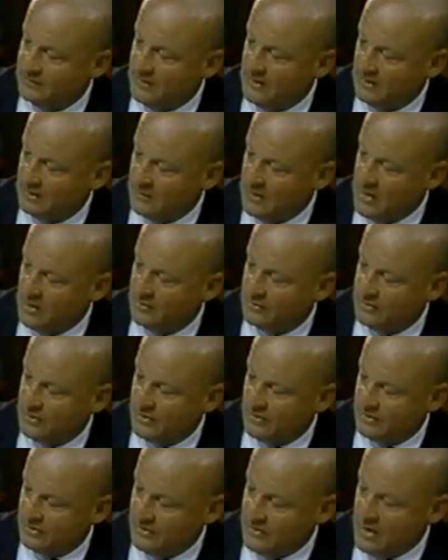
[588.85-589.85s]

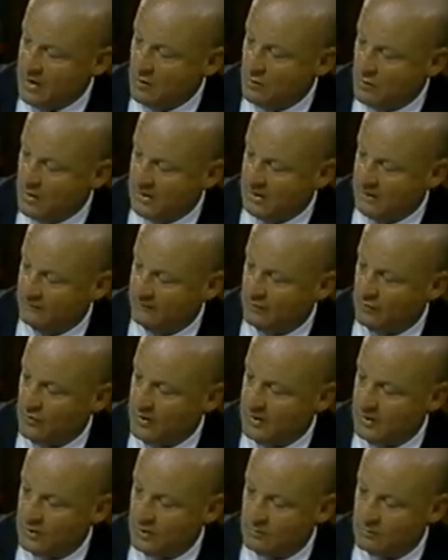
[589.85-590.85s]
technology is now ready
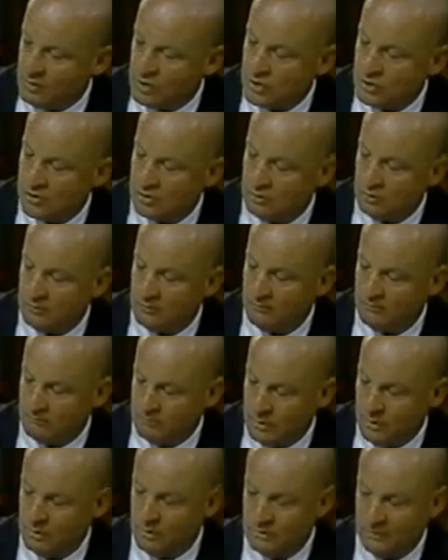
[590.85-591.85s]
for a commercial
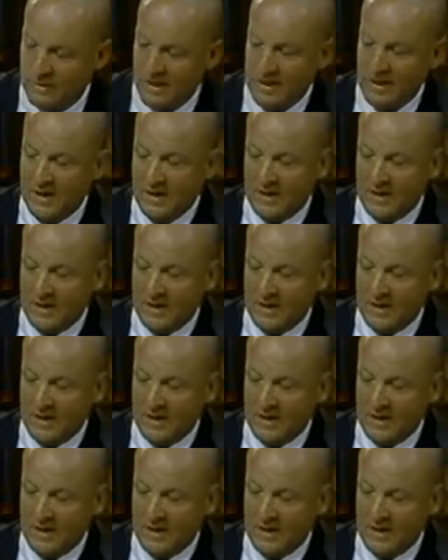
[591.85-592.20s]
boom.